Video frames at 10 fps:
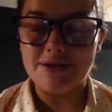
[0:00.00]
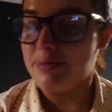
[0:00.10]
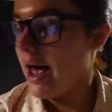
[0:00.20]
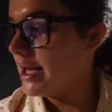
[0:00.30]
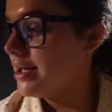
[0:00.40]
to
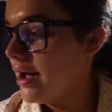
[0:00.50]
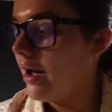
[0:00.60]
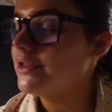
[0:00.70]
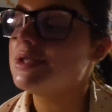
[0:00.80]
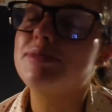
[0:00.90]
bed.
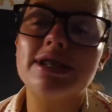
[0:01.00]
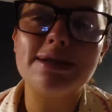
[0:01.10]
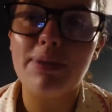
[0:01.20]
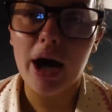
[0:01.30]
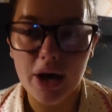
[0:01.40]
I've just been
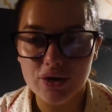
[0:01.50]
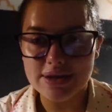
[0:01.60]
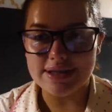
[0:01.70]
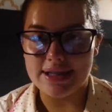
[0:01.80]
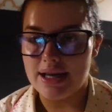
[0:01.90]
spying on
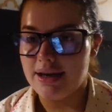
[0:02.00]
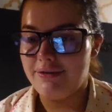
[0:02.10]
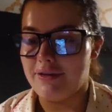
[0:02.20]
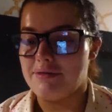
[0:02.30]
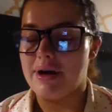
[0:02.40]

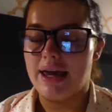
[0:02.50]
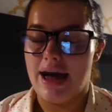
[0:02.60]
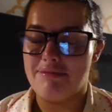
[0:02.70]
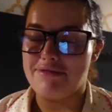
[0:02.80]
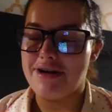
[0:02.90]
Steve on my
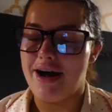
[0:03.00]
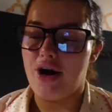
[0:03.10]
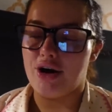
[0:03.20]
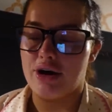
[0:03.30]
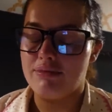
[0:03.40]
camera at
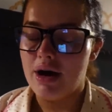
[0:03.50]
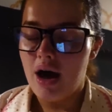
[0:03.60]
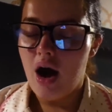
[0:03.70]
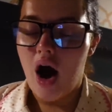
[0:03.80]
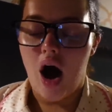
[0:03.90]
home.
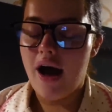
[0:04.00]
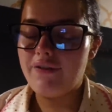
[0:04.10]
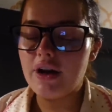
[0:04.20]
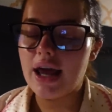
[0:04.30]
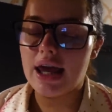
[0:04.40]
I
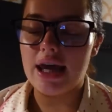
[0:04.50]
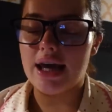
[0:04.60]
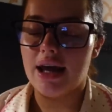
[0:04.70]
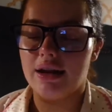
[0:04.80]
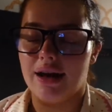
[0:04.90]
feel like
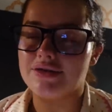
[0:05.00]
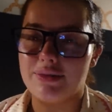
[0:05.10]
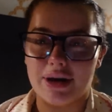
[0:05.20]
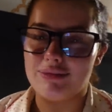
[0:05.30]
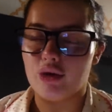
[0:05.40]
he loves it
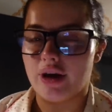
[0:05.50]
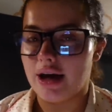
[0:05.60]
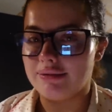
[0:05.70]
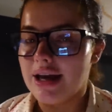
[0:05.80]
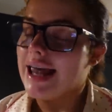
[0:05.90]
when I'm not
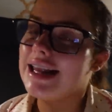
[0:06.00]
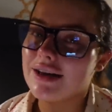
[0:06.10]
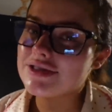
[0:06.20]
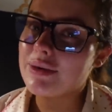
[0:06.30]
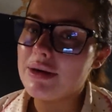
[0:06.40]
there. He
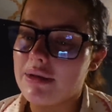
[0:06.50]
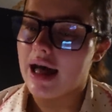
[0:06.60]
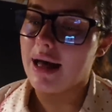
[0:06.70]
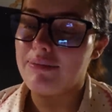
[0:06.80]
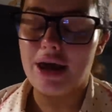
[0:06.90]
loves it when I'm
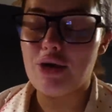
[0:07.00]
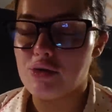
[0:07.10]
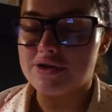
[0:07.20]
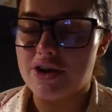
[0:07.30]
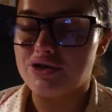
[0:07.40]
there, but he
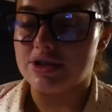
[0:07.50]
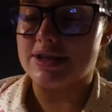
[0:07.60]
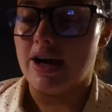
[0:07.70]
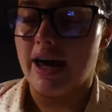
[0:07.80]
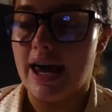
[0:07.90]
also
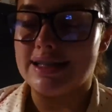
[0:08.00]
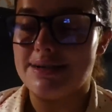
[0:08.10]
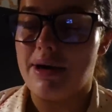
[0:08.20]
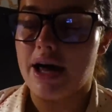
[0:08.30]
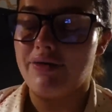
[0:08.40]
just like is the
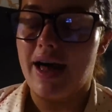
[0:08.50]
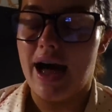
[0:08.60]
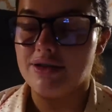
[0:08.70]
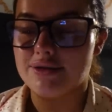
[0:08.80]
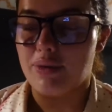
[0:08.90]
man of the
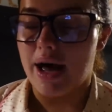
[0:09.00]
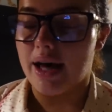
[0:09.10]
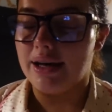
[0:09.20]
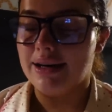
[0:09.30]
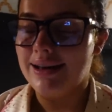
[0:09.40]
house
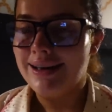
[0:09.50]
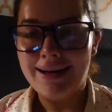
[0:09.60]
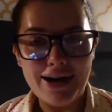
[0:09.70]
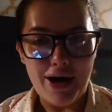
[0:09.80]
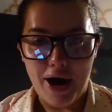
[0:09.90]
when
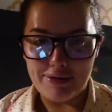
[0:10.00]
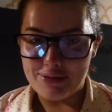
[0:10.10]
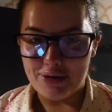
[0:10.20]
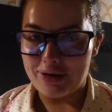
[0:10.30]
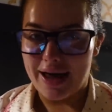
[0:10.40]
I'm not